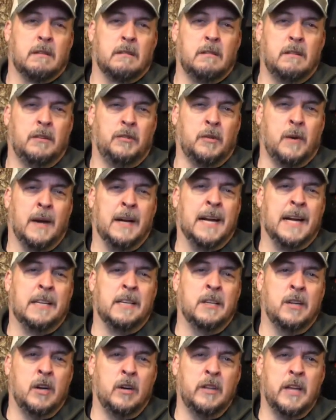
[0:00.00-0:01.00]
So I got to
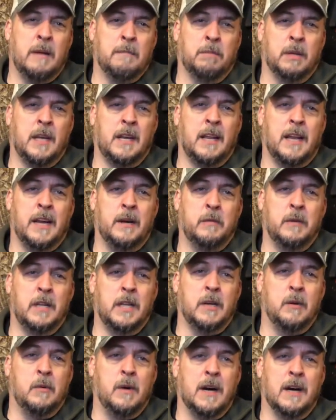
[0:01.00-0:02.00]
know that bloodline
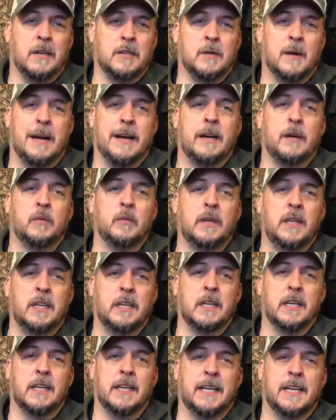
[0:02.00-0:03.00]
really well. So I had a really
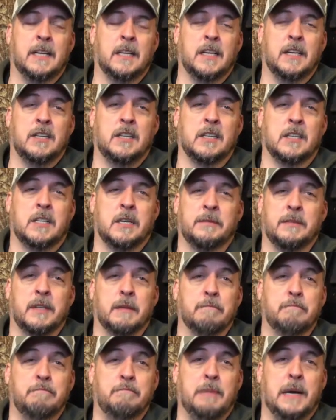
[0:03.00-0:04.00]
good inlet to some of the
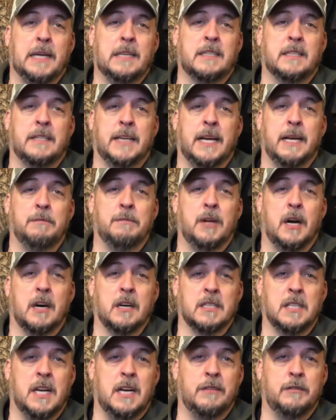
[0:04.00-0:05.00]
best game
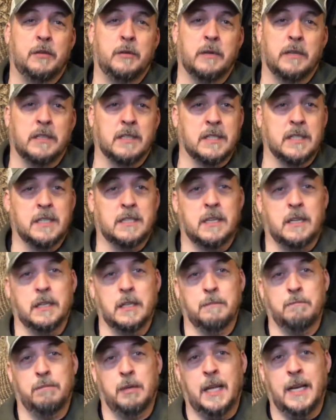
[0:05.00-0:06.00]
dogs ever to exist on the
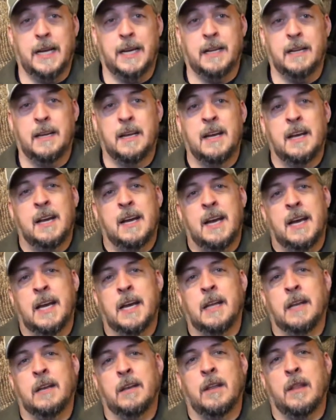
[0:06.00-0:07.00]
planet.
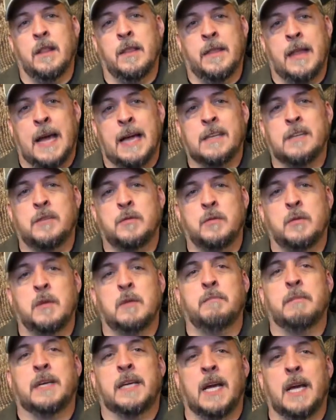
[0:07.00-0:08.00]
And that's
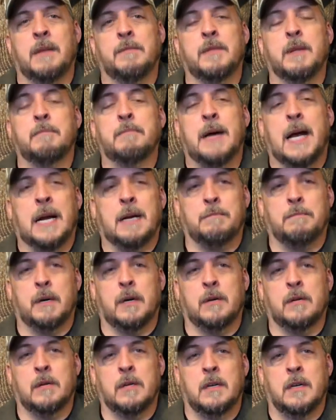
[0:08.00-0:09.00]
became the
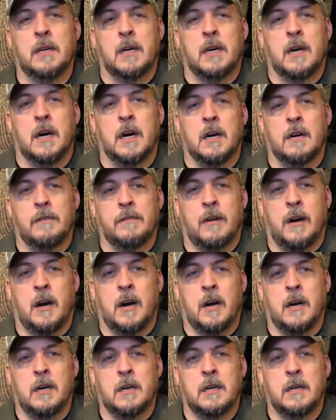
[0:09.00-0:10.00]
backbone of
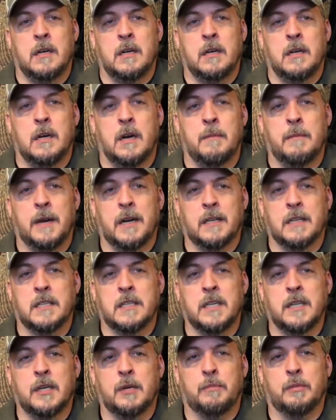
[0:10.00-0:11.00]
our American
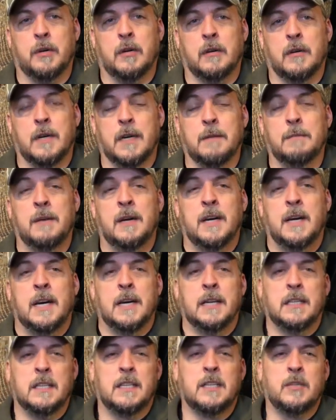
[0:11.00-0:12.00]
Sentinel program.
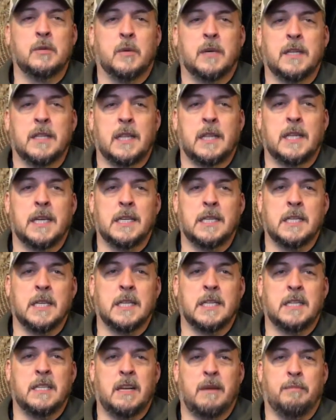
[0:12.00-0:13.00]
And this is one of the things that
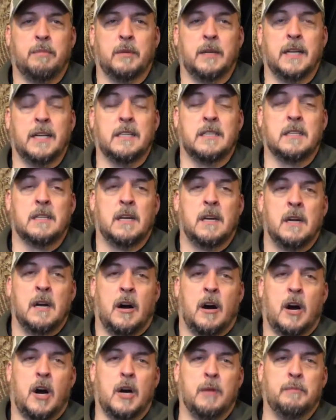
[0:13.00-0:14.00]
separates
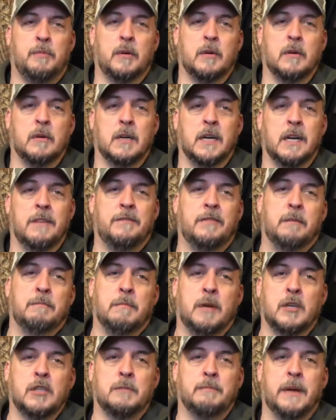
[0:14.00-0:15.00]
our program from
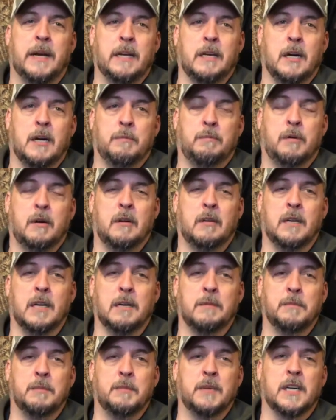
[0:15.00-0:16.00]
most band dog
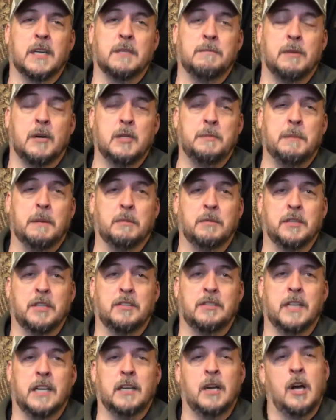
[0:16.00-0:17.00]
programs, because most people just
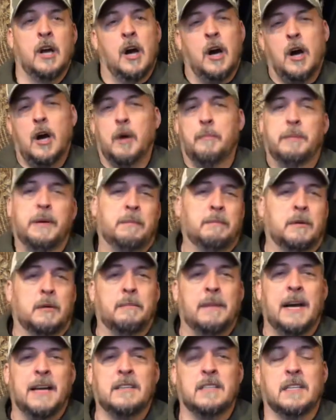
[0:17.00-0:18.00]
think, oh, Pit Bull
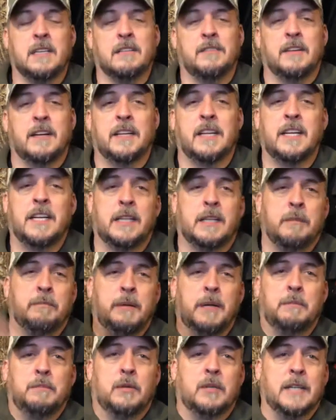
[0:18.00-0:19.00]
Mastiff. And they get the
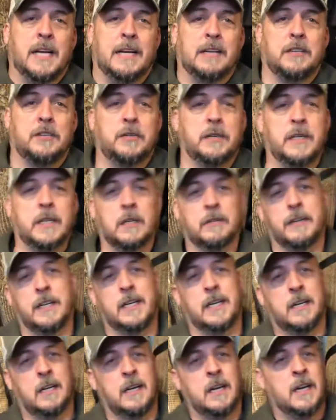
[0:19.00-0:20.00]
Pit Bull down the street over
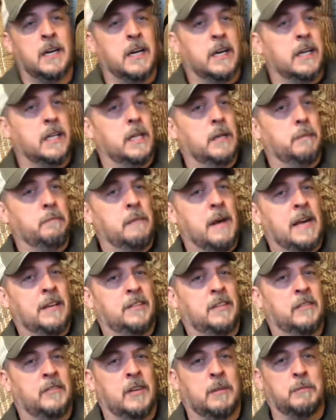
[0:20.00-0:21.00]
here and the
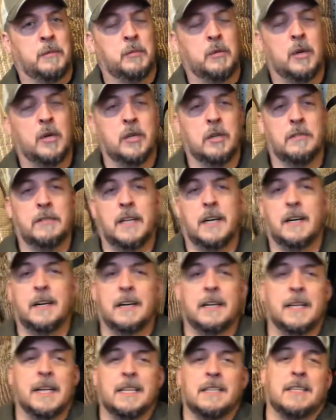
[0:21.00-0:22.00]
Mastiff up the road over there.
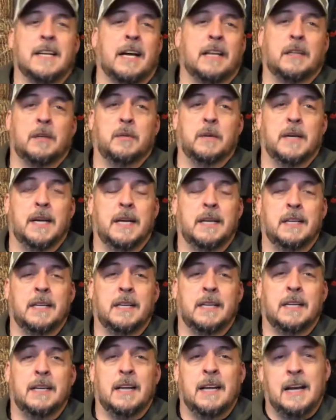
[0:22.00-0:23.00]
And that's not the way I did
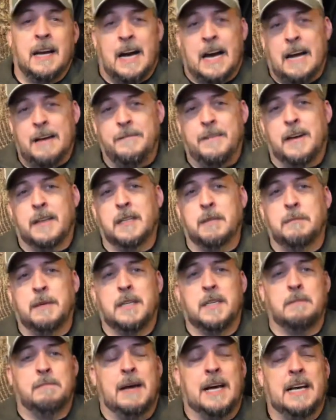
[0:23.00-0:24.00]
it. I found the
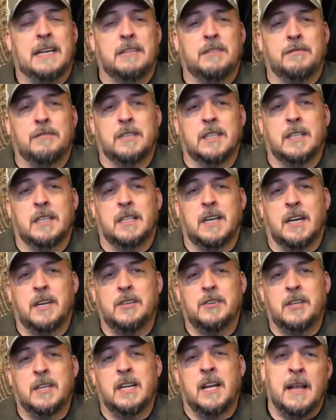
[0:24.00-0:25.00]
best Mastiffs in the
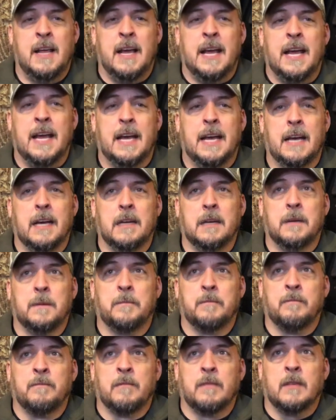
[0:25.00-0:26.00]
country, and
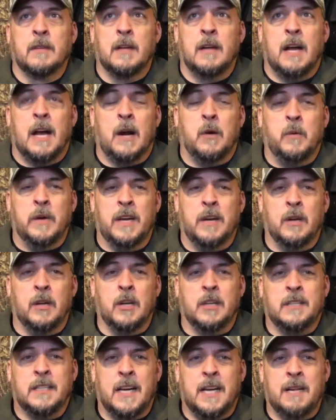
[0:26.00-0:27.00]
I went and
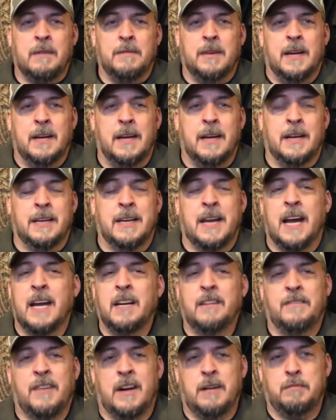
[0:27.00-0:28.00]
looked at them, and
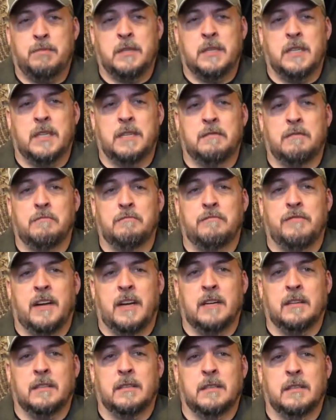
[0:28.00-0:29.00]
95% of them
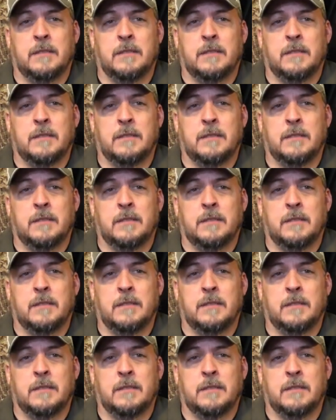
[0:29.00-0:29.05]
failed.